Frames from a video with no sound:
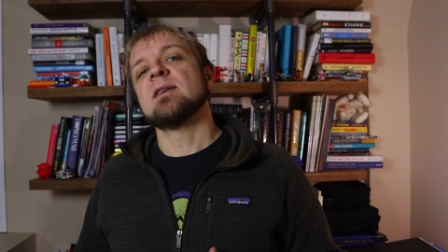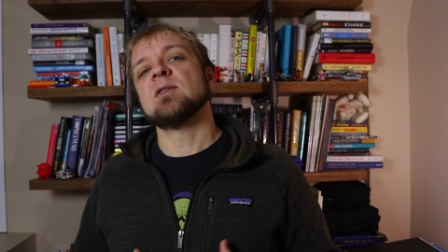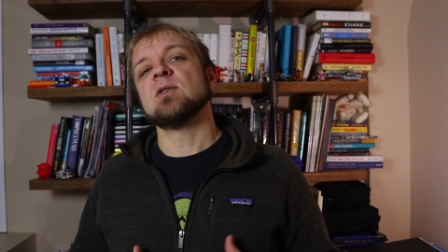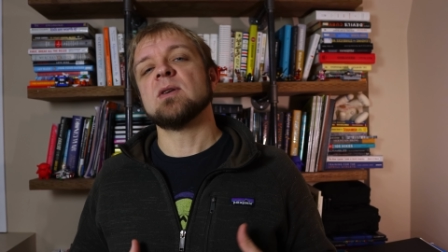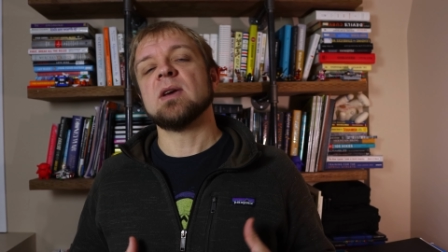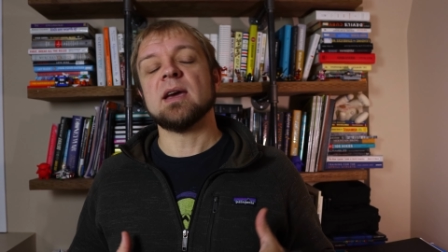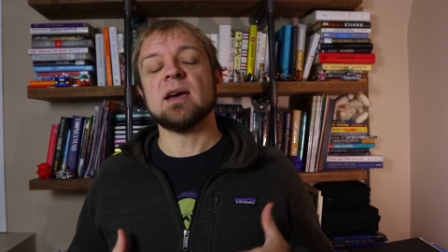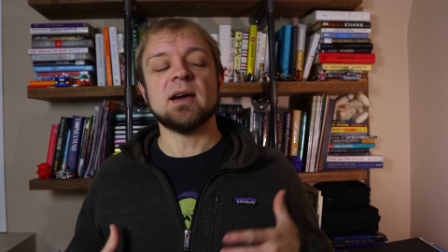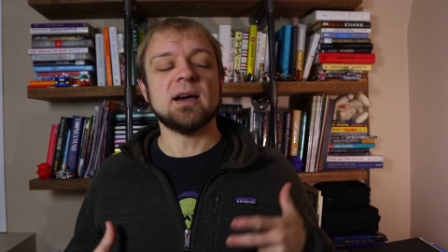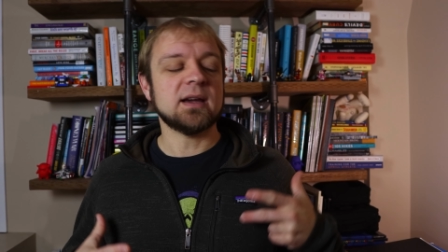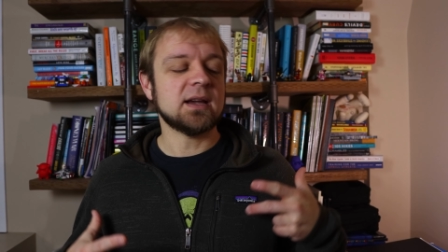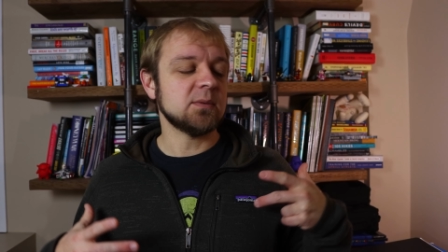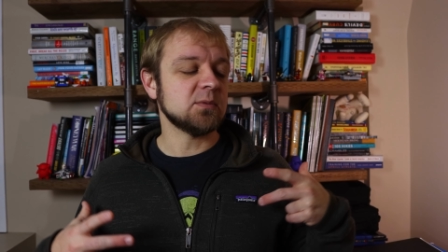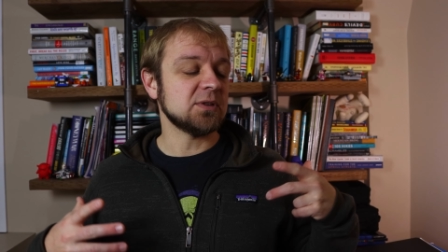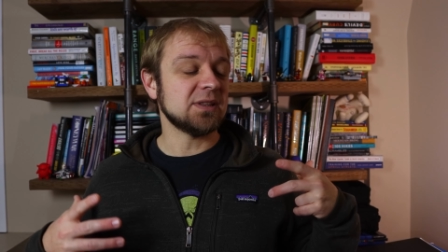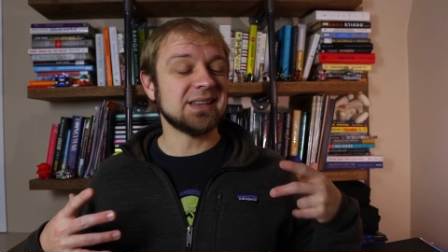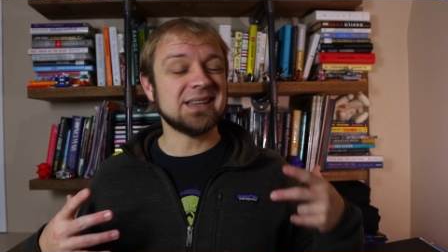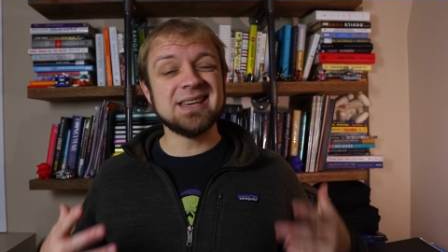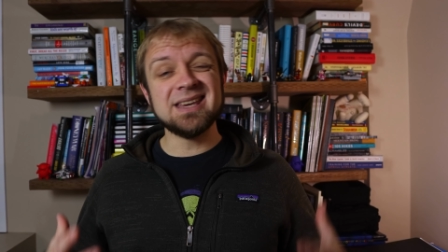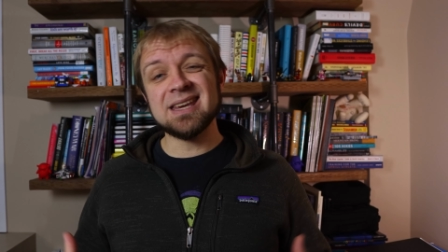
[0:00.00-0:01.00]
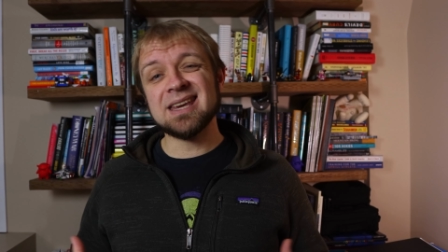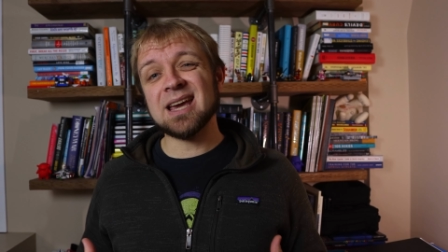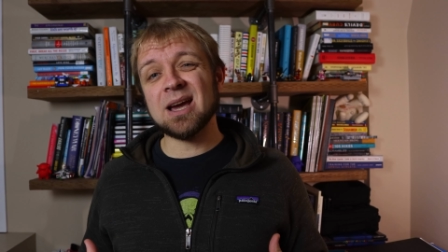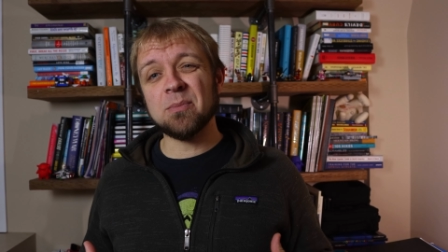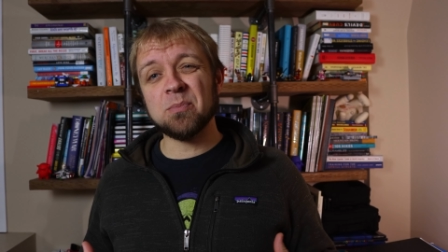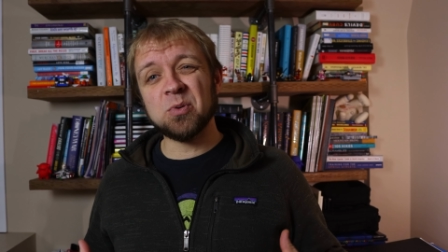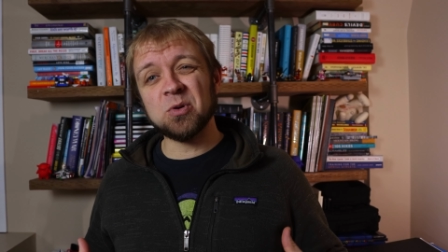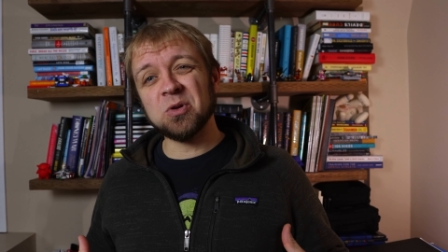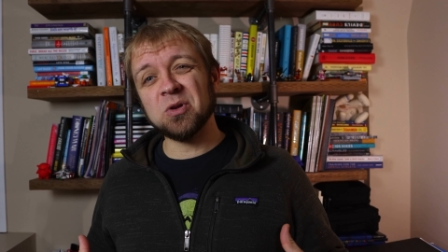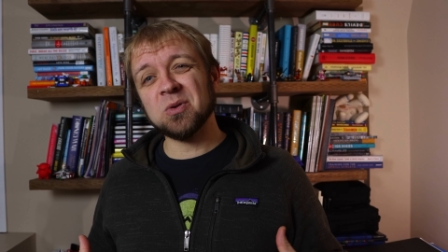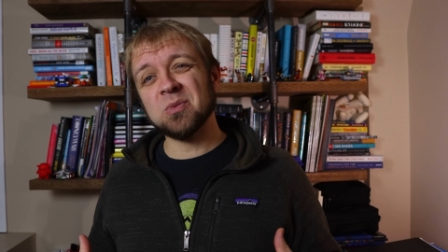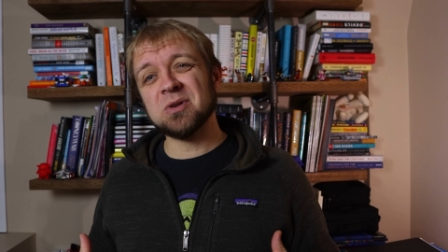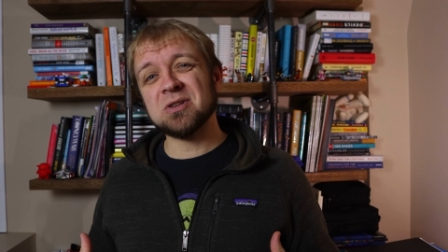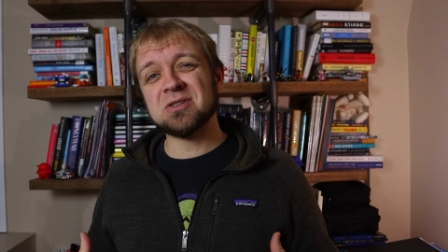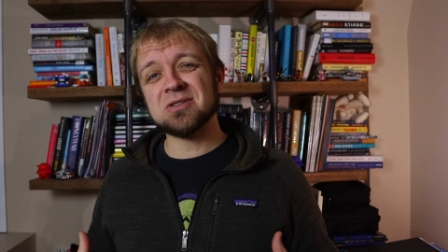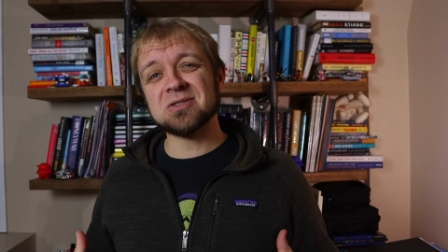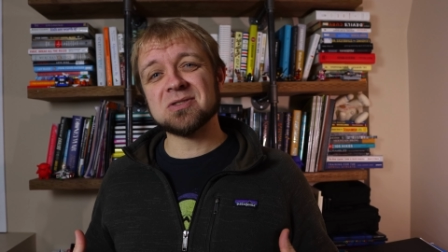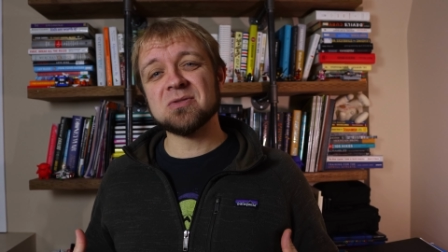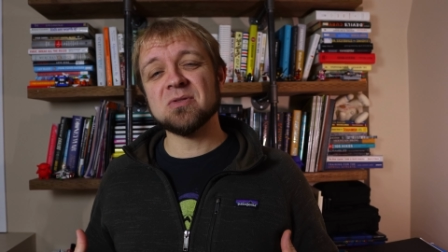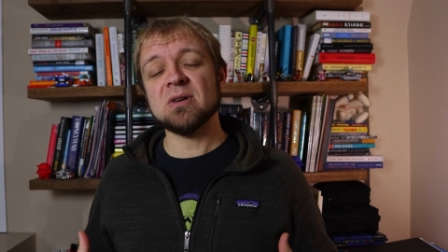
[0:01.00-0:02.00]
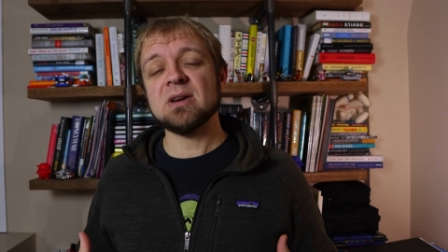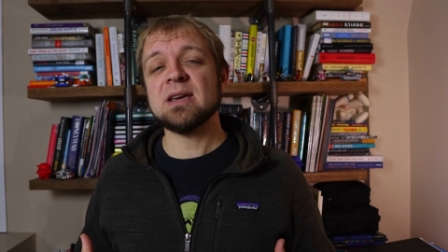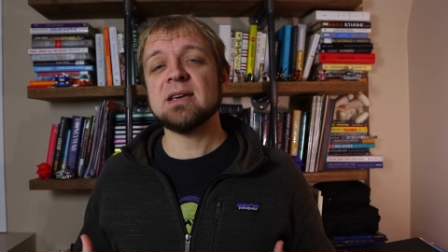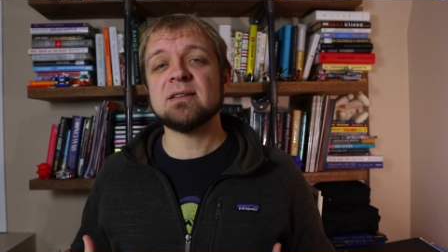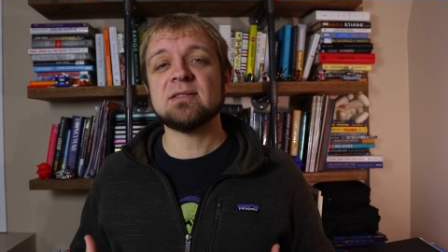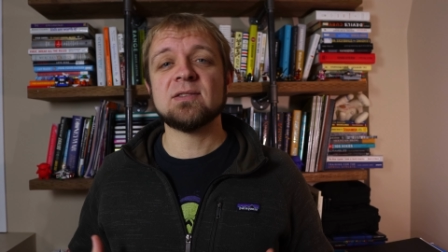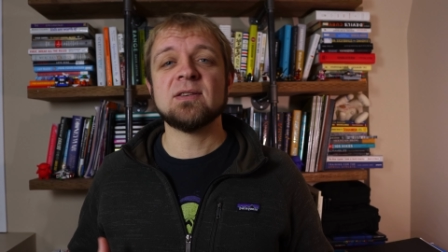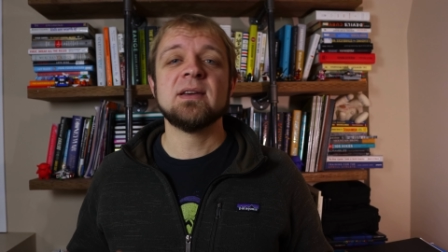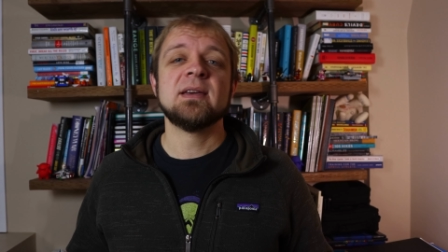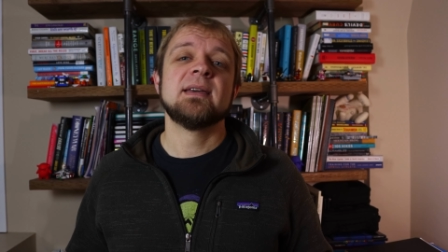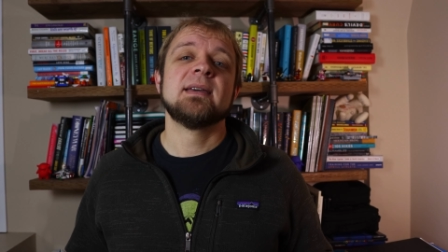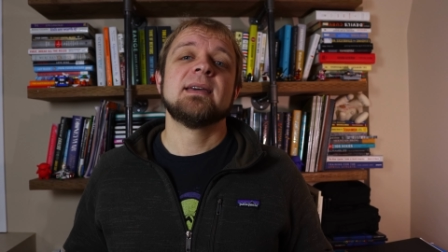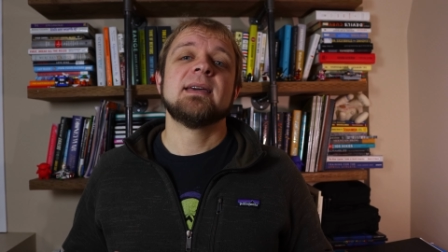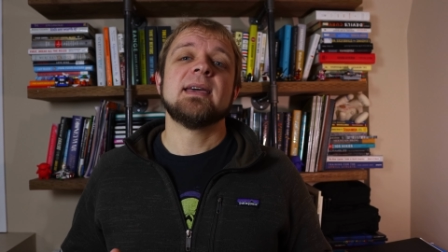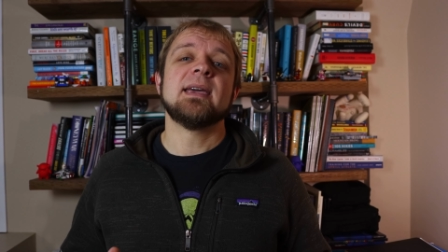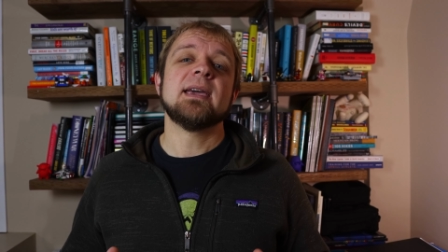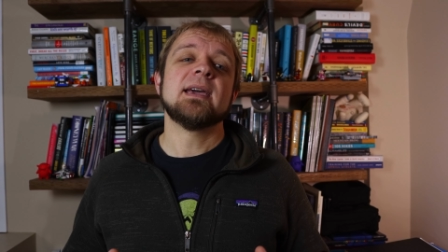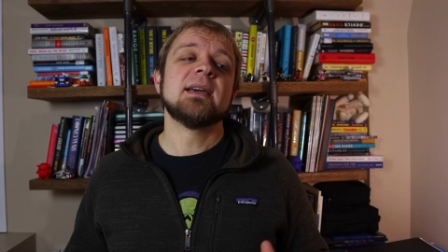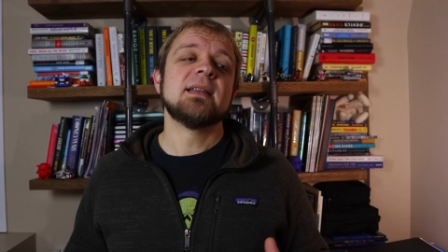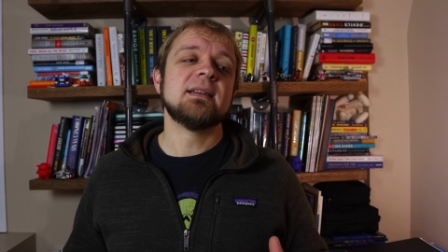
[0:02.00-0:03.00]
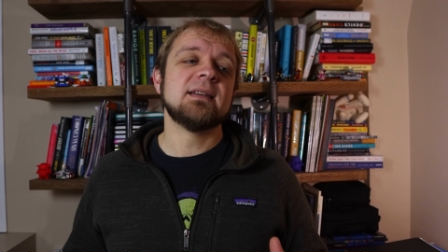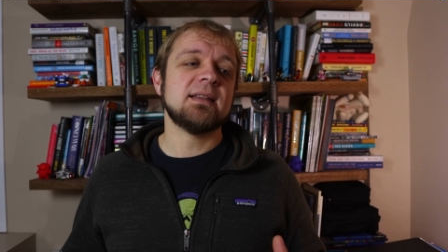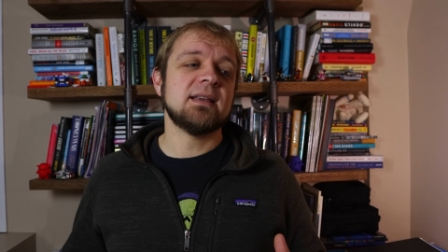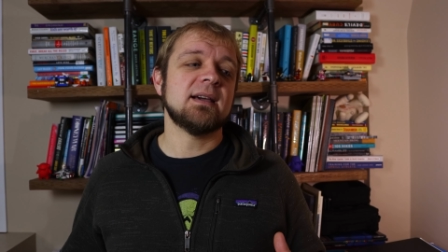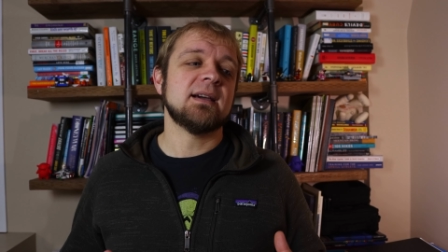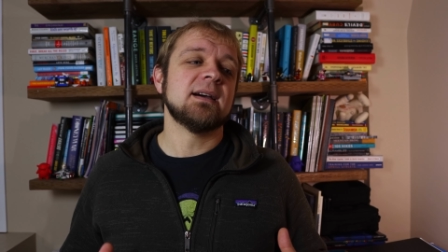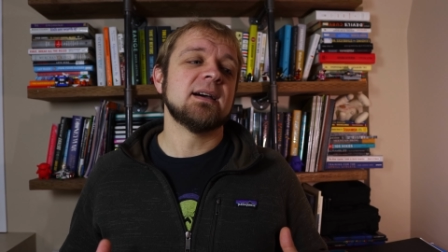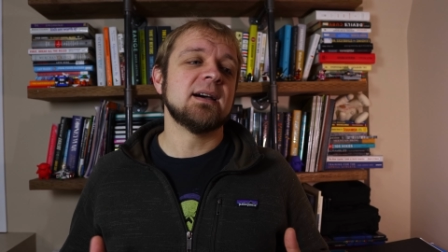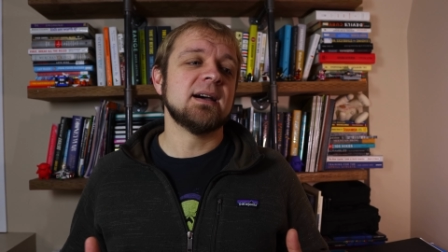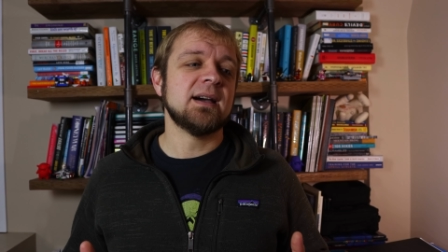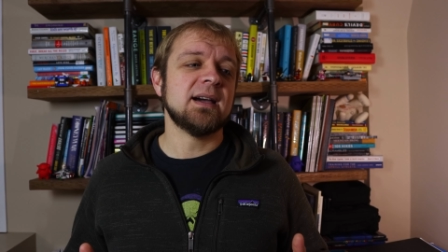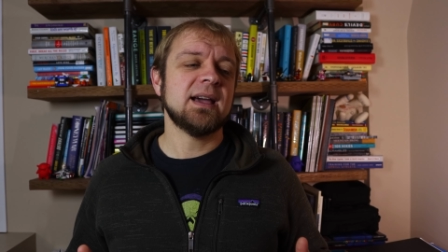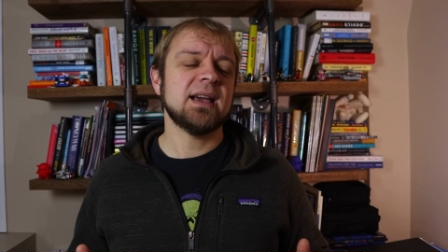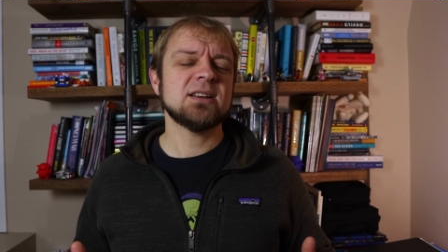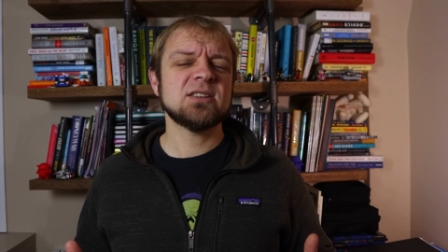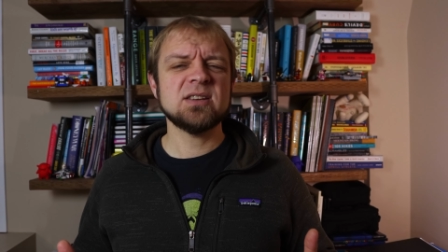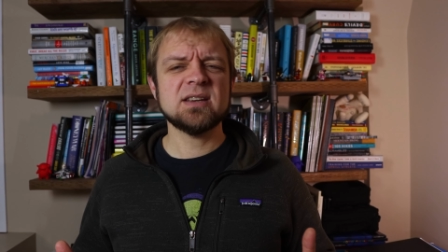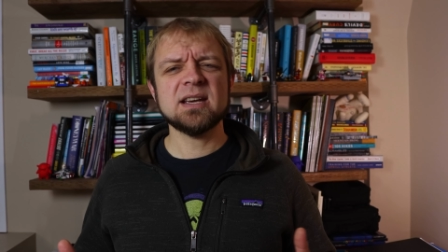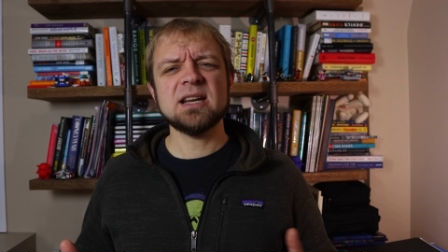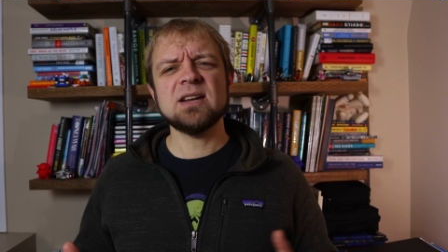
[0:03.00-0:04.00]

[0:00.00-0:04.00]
Uh, it comes with a keycap puller, which is great. And uh, actually kind